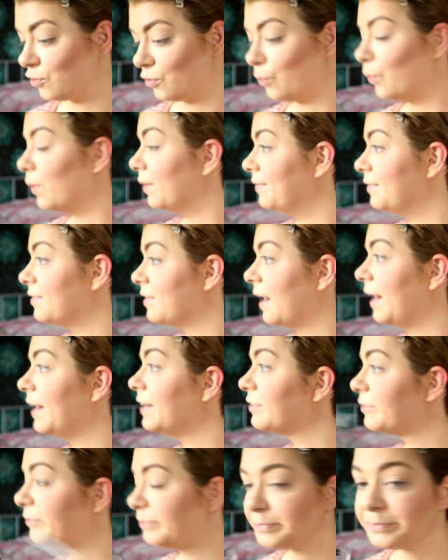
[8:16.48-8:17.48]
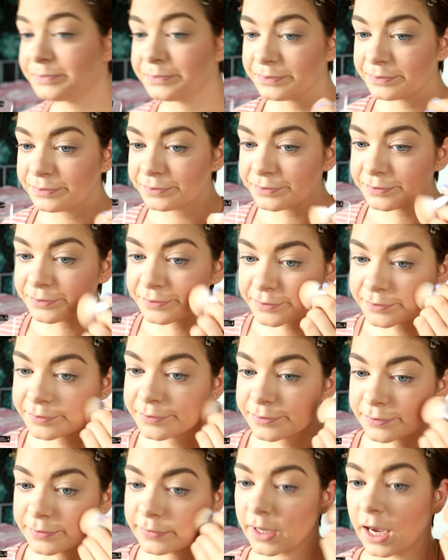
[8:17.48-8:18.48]
on one side.
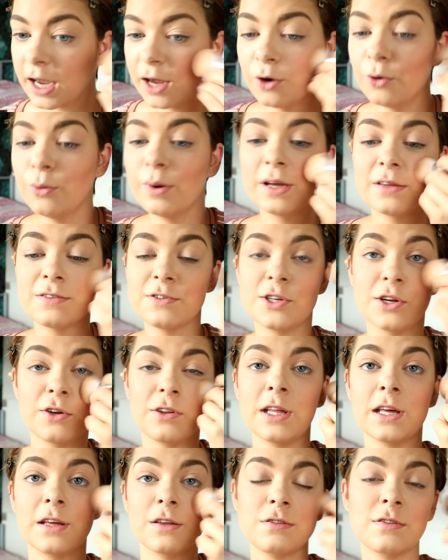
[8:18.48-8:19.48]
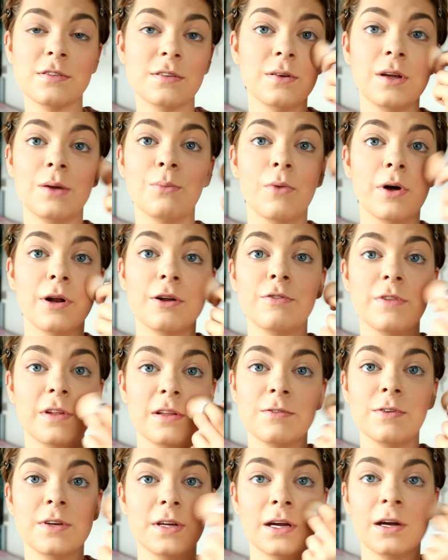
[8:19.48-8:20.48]
I always do this in one of
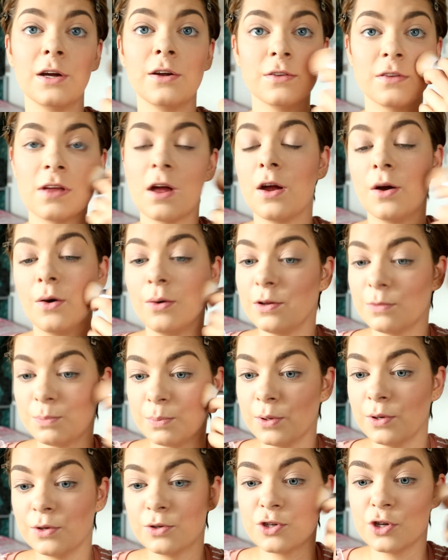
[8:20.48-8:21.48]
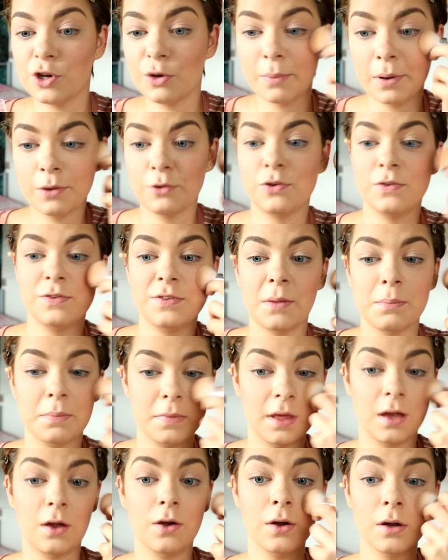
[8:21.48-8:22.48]
these videos. I always put too much of
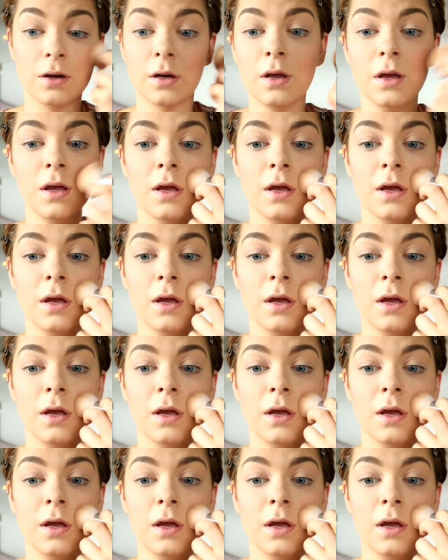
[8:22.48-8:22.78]
something on.